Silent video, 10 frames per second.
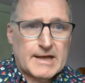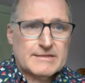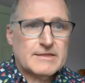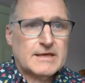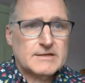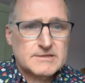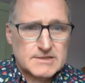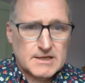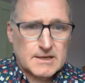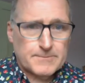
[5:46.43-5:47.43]
I think
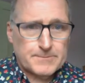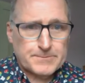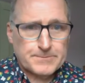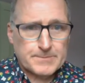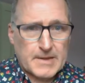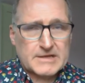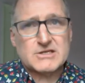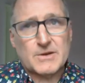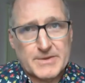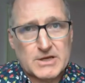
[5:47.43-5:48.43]
it's going
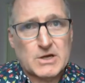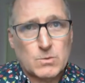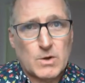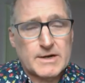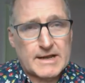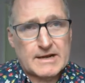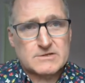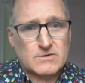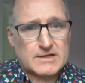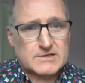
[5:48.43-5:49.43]
to be a good one, and
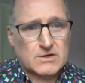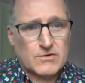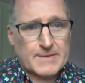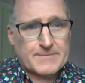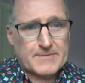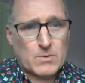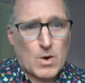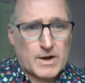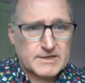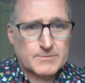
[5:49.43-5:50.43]
it's a grape I've been
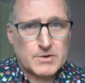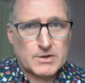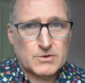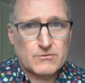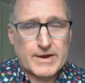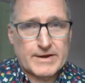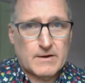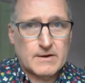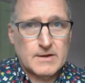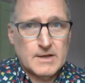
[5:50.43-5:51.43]
wanting to put on your
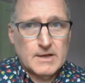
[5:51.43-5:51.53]
radar